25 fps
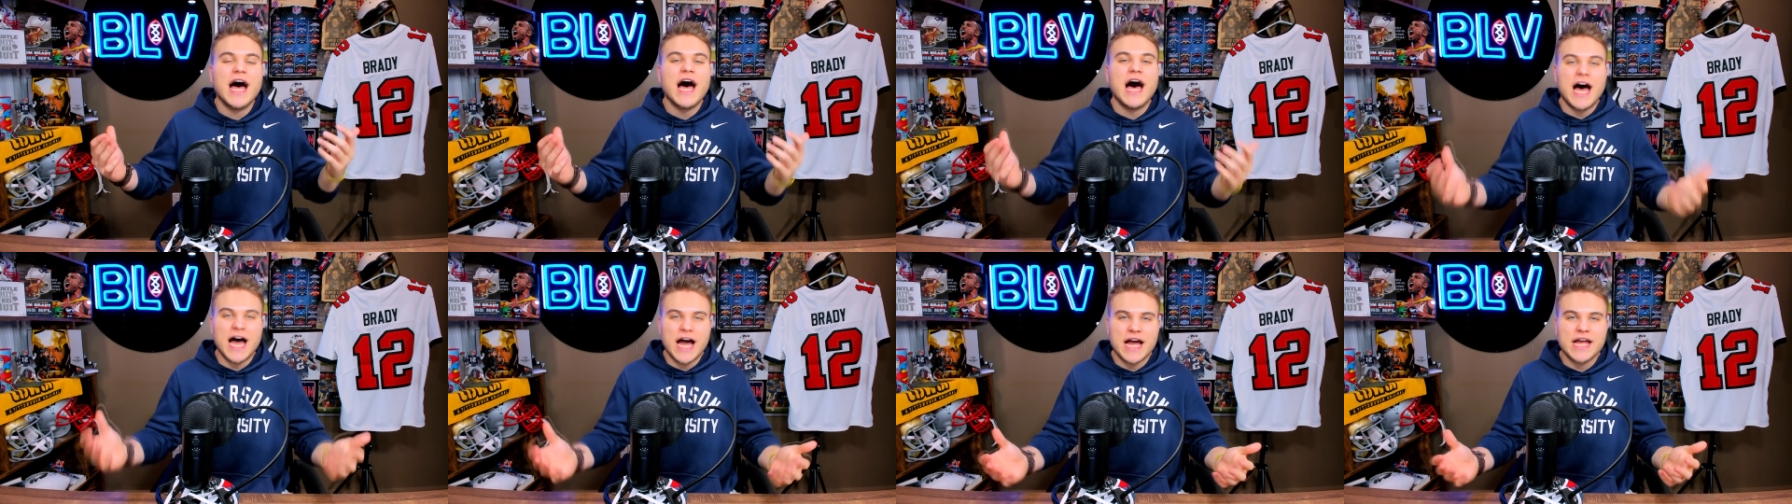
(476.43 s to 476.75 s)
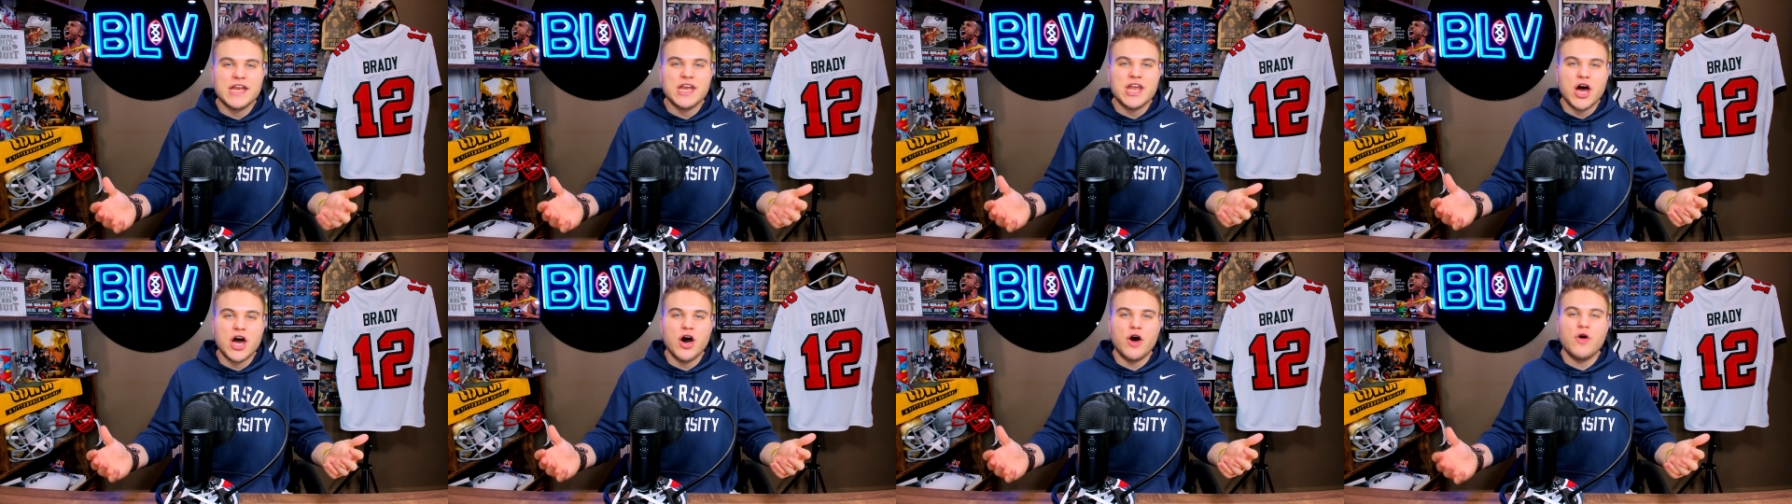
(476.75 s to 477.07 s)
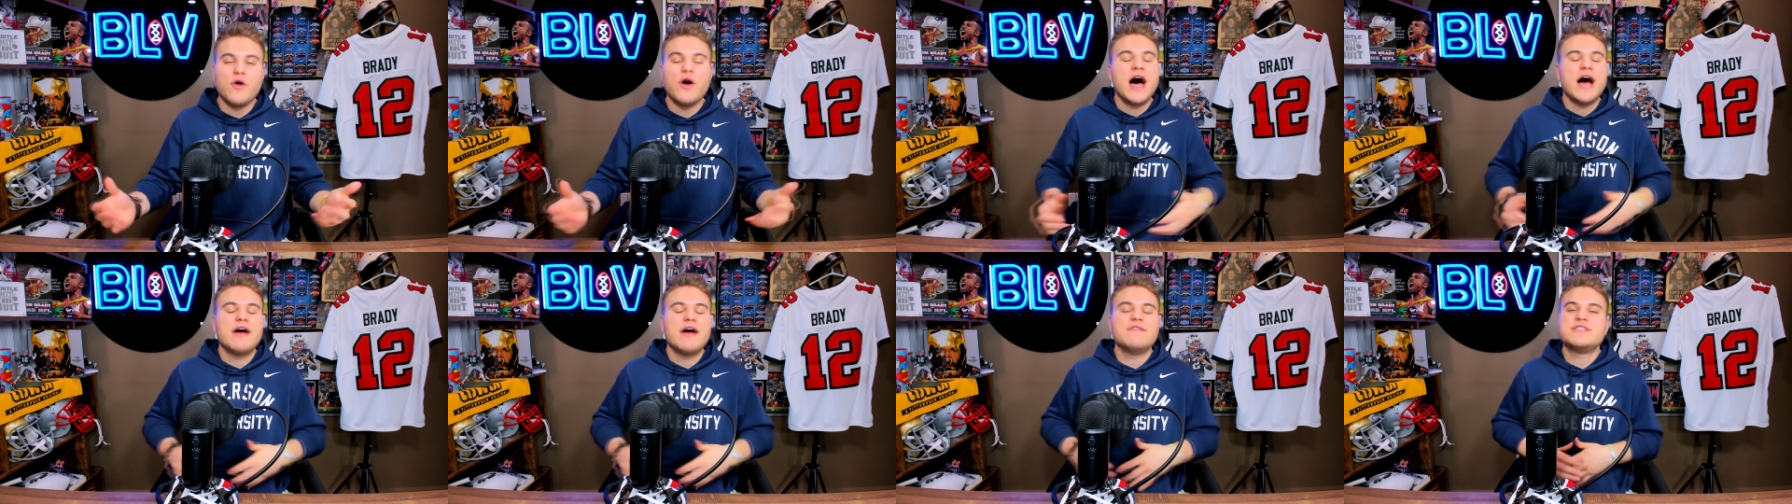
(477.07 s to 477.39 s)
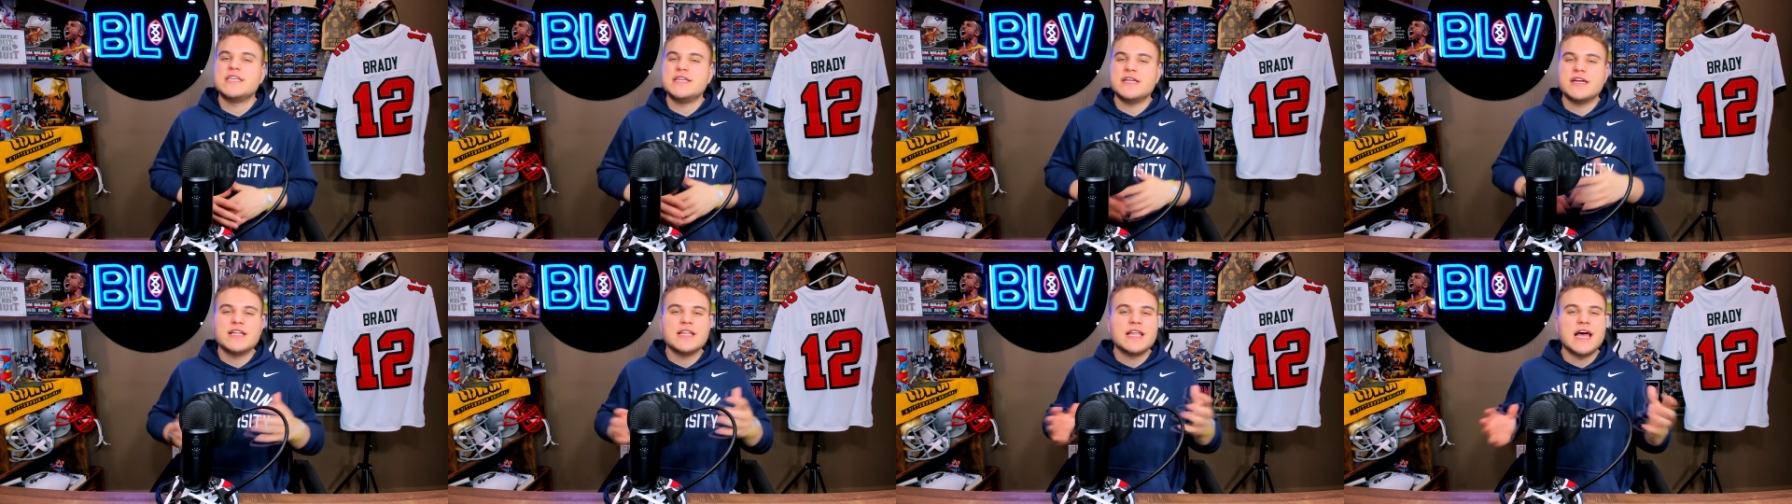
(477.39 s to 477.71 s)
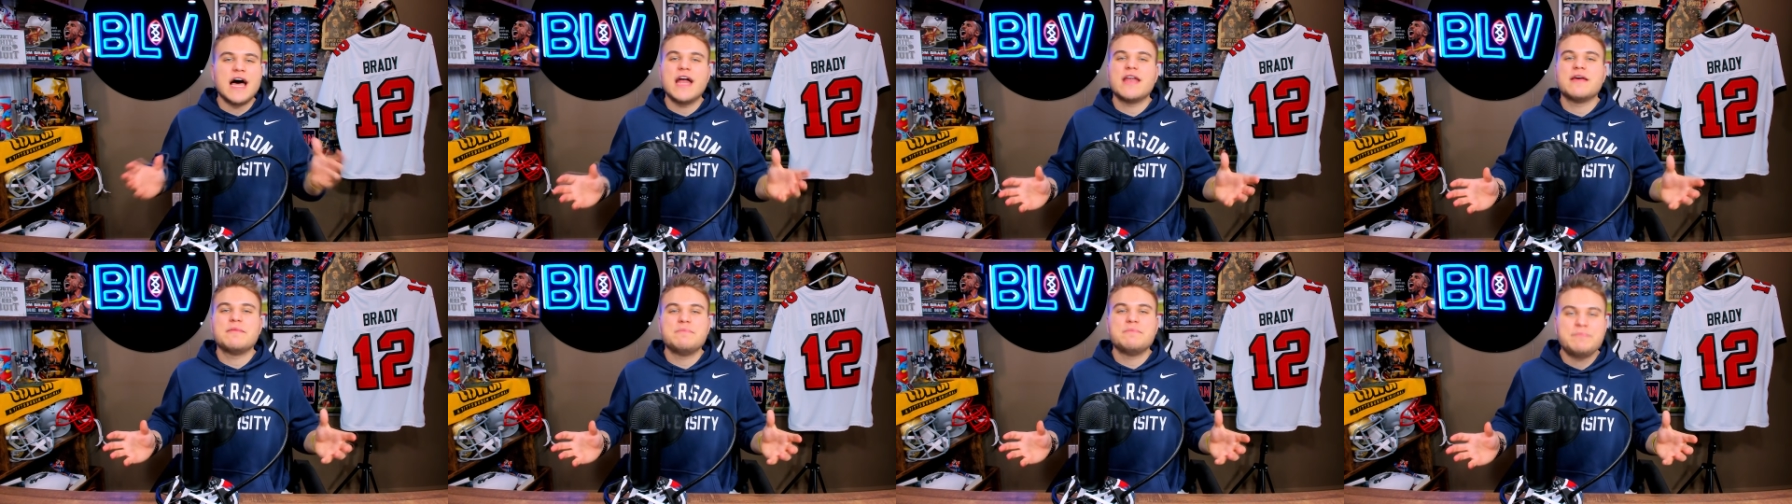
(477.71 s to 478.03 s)
I know I've seen a
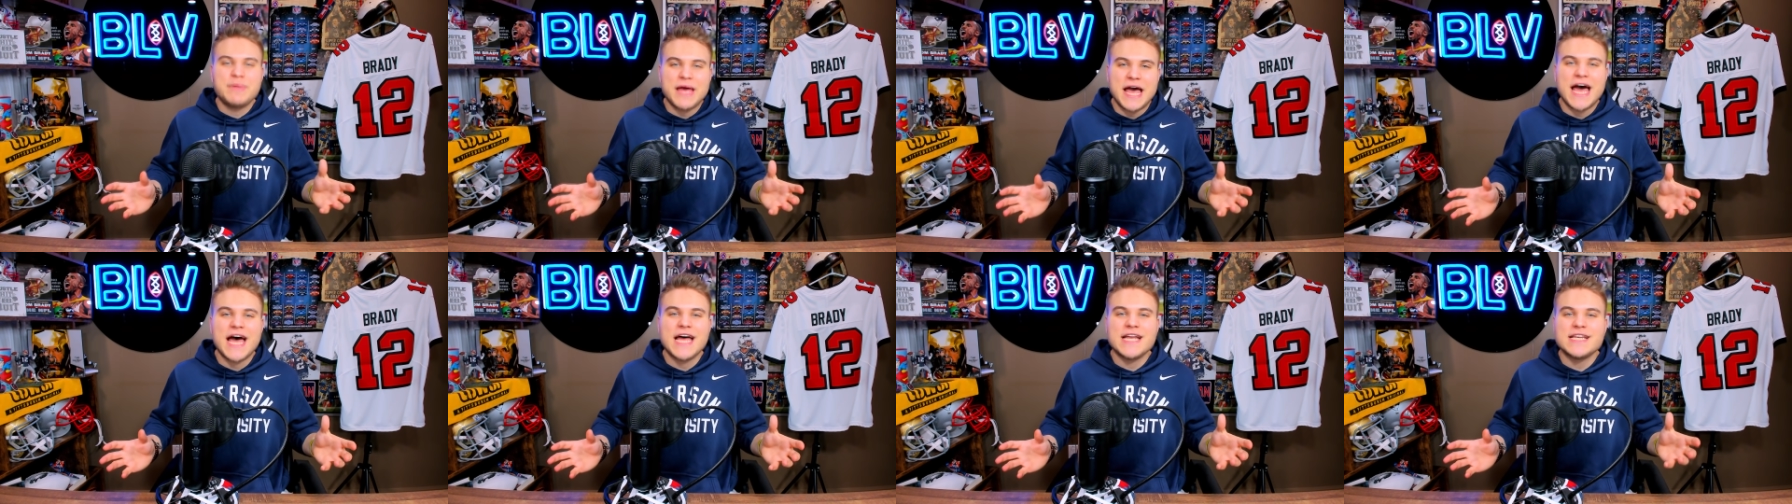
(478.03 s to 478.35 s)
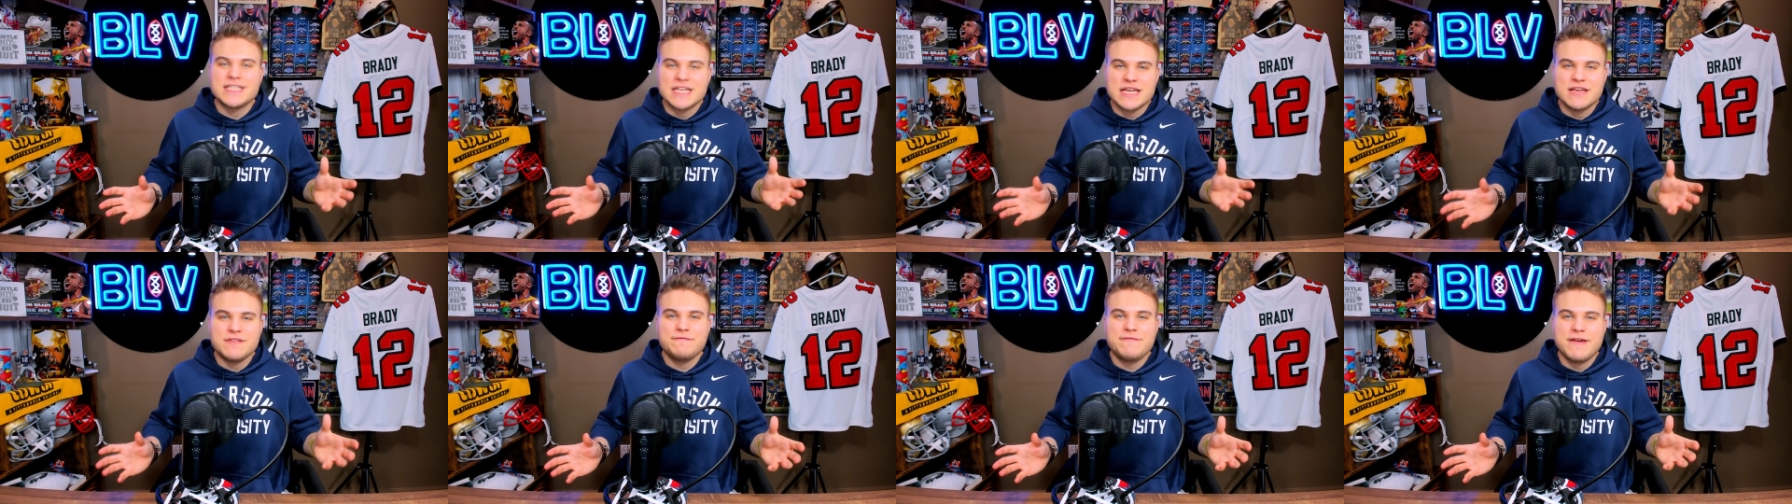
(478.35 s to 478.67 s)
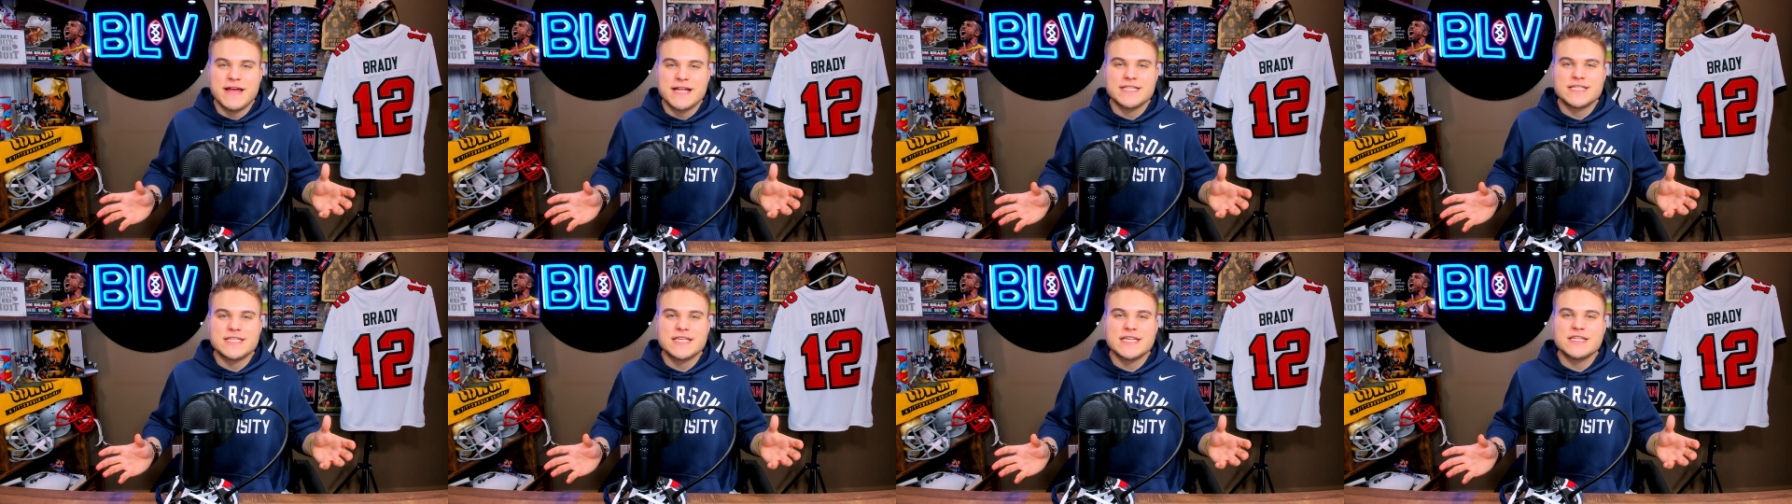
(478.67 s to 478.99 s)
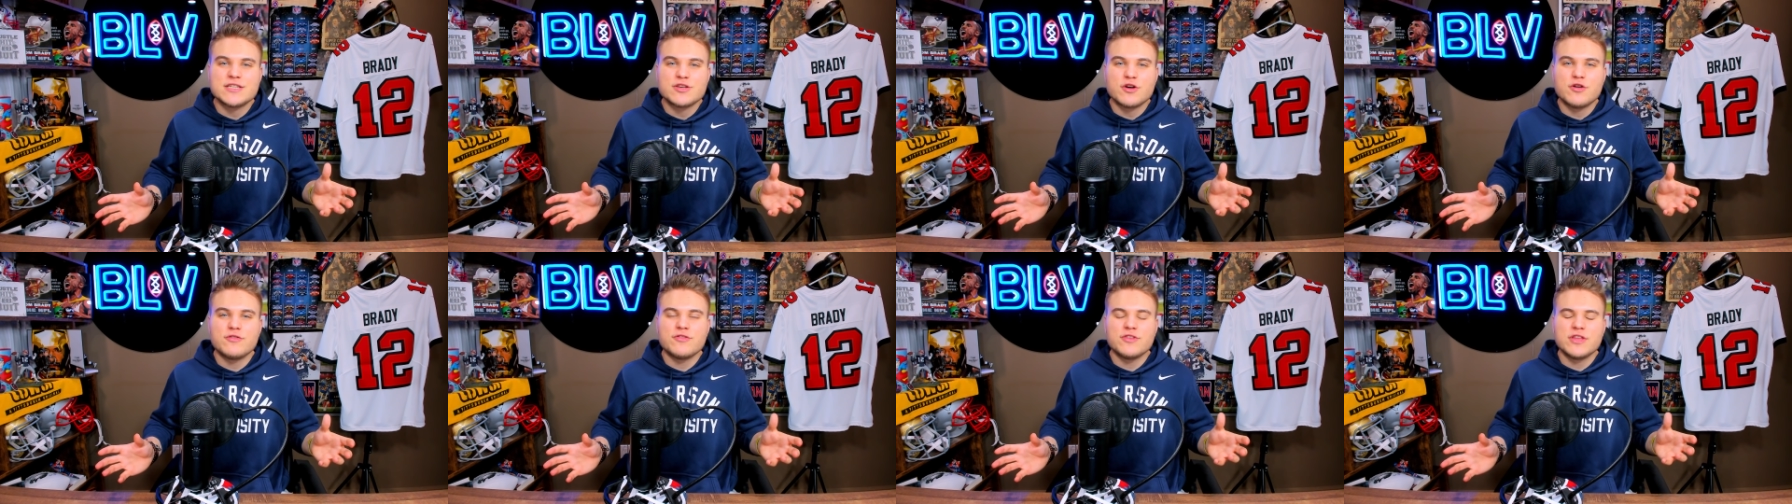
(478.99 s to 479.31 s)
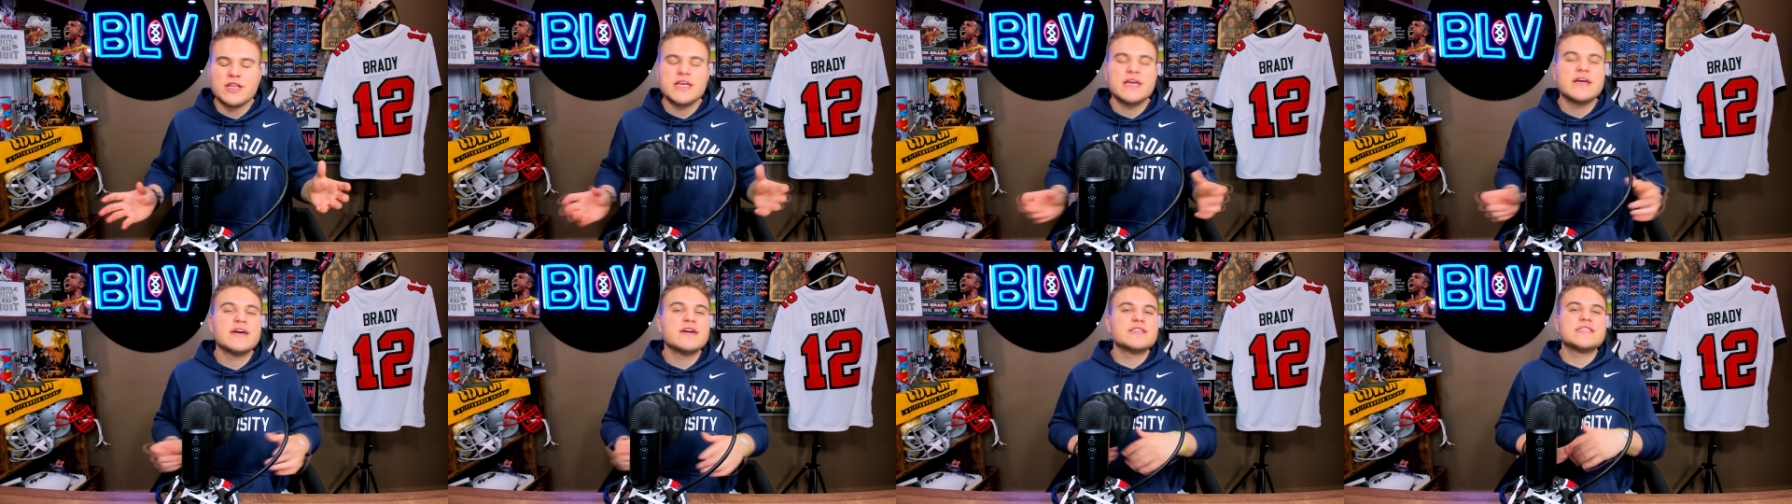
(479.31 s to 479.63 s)
lot of bad defenses over
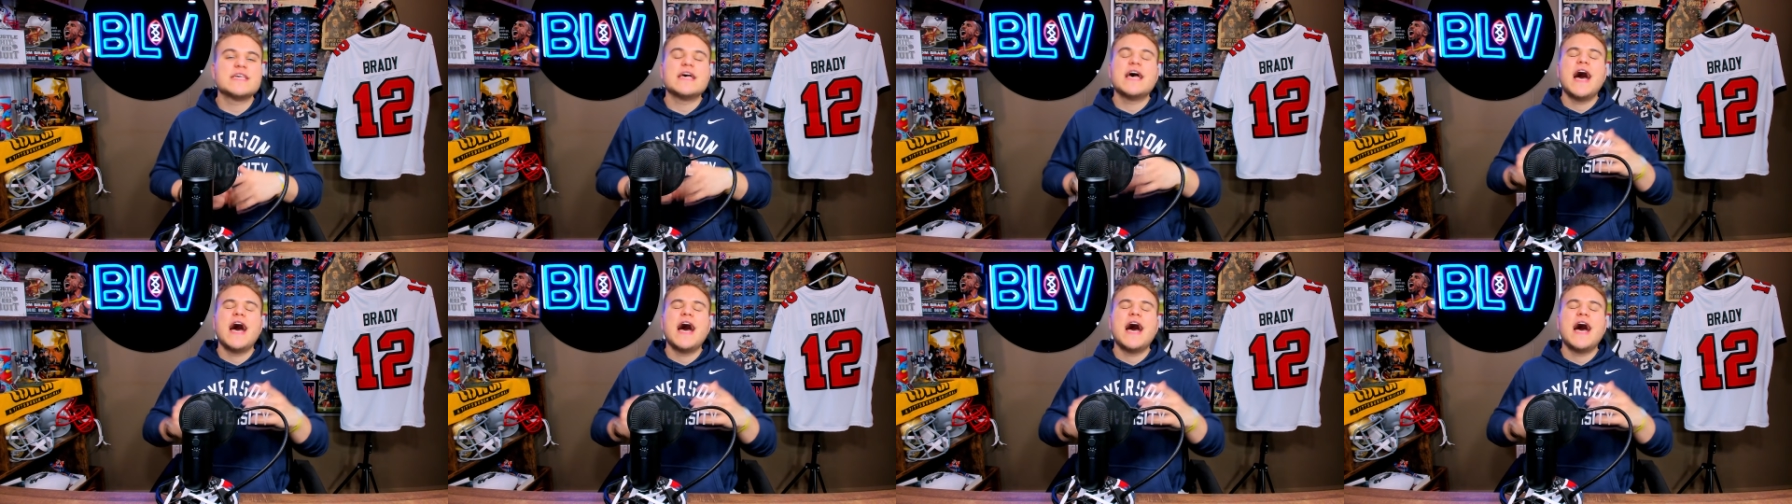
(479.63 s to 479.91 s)
the years.